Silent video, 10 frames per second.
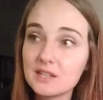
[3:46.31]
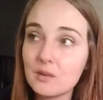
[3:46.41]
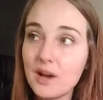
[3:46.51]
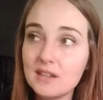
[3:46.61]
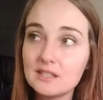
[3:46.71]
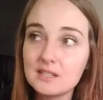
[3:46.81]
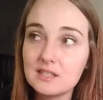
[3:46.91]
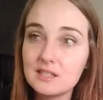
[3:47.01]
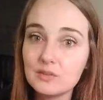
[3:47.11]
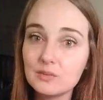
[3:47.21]
Like, why is he
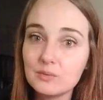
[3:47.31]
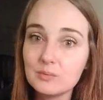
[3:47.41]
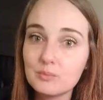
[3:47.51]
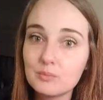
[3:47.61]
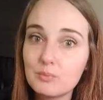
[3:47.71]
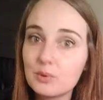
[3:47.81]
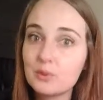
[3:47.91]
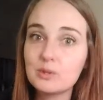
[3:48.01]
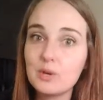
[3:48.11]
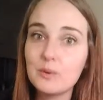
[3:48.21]
still
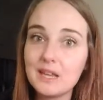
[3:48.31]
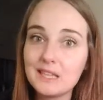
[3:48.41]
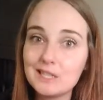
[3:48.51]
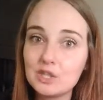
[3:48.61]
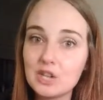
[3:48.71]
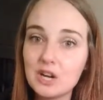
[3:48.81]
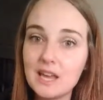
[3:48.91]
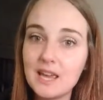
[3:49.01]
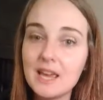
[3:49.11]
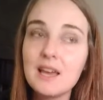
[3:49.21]
pursuing this
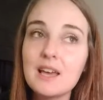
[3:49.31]
journey?